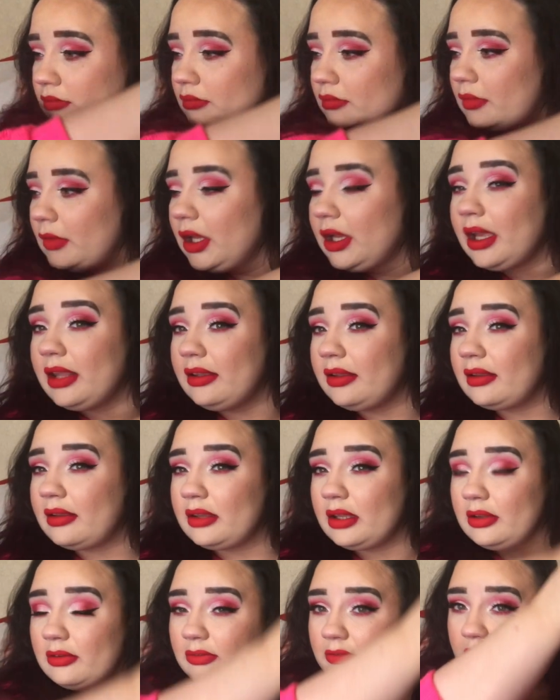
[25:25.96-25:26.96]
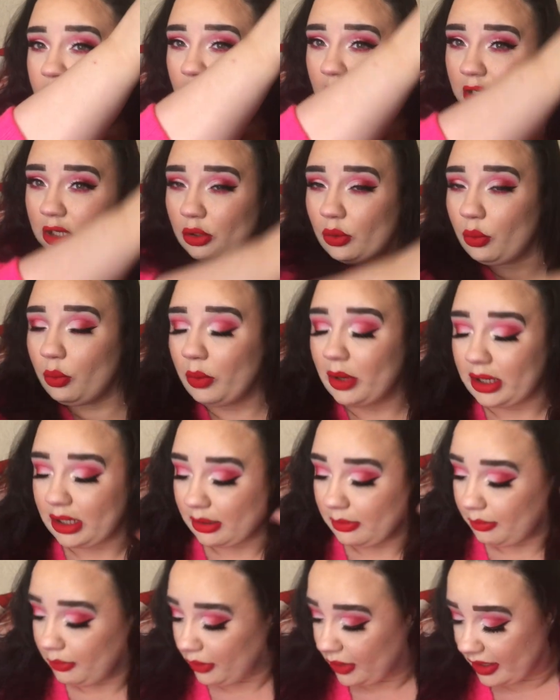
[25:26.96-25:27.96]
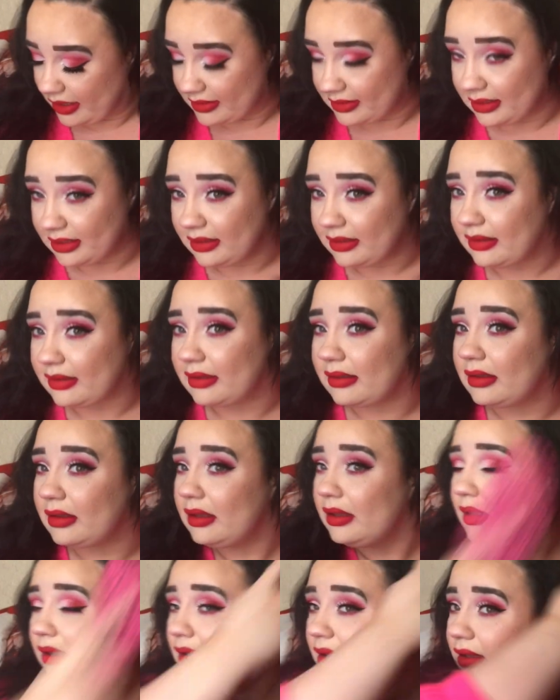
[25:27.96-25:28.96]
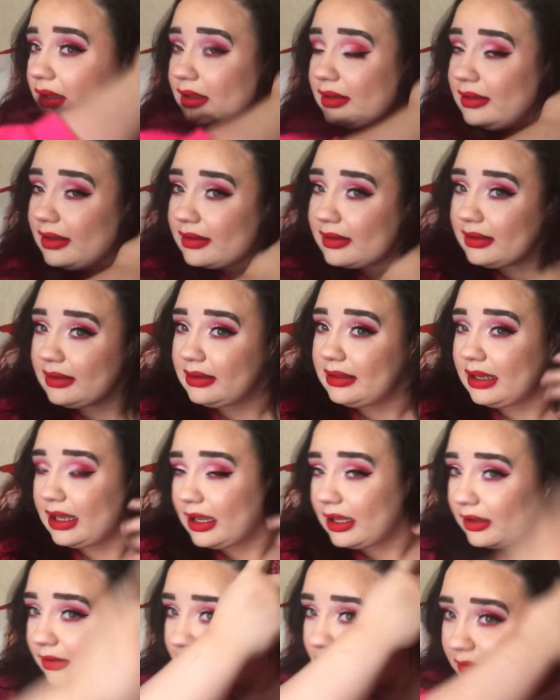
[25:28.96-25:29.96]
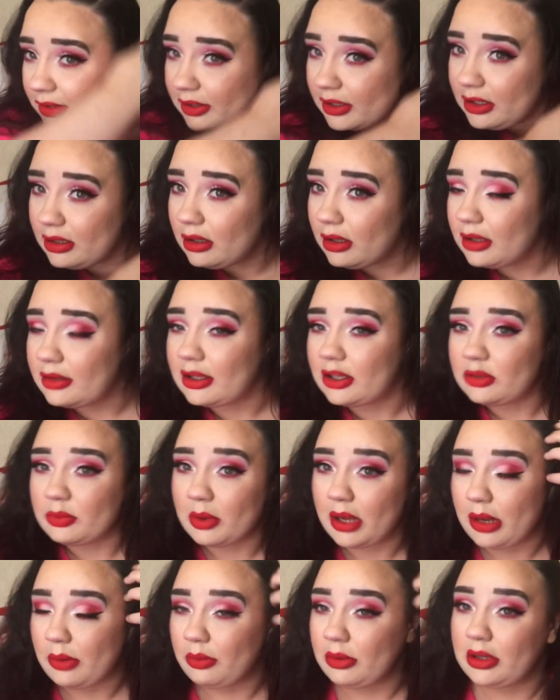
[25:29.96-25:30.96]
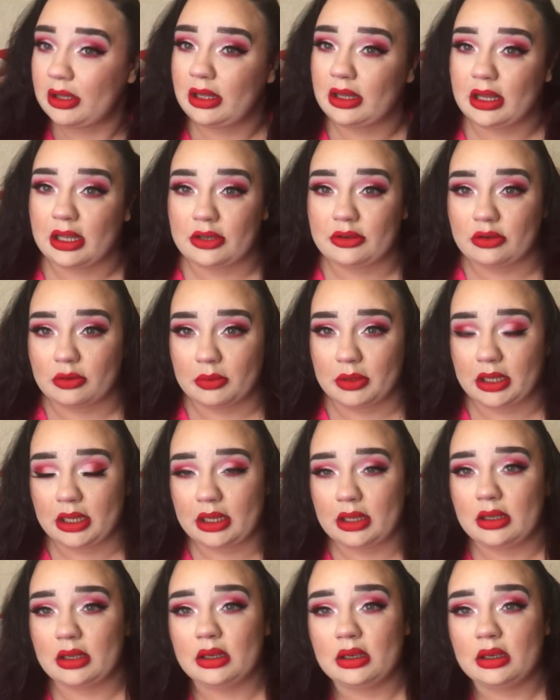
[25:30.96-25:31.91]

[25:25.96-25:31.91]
Again, this is a very quick process. It doesn't take very long, that's why I really like doing it.